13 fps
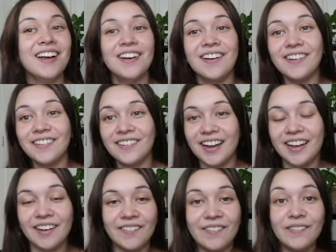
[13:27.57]
All
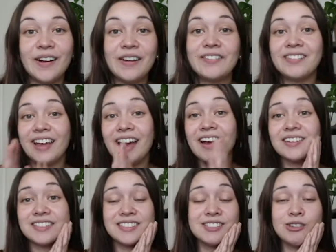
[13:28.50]
right. Well,
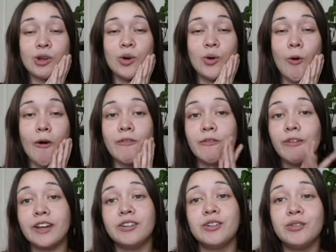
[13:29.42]
yeah. So
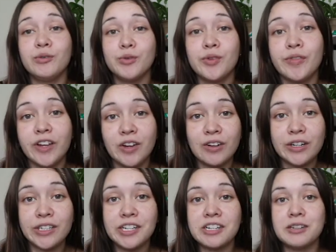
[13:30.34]
final reveal
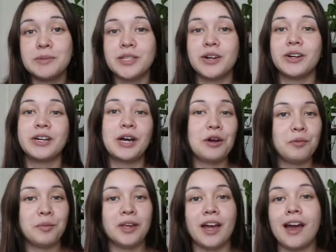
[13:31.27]
clips are
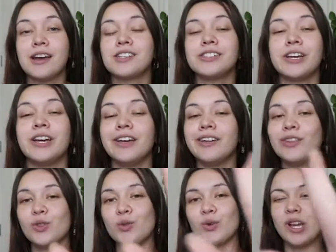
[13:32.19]
coming at you
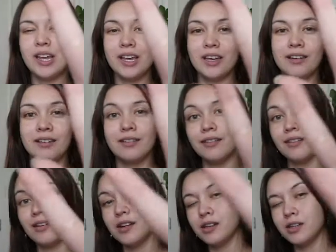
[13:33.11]
in 3,
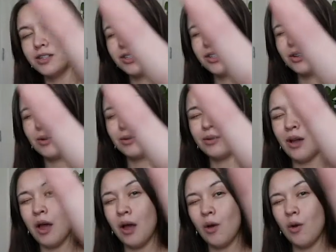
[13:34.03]
2,
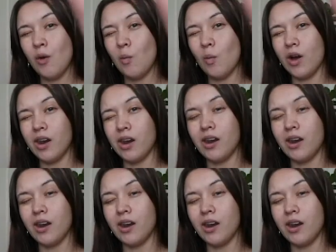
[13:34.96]
1.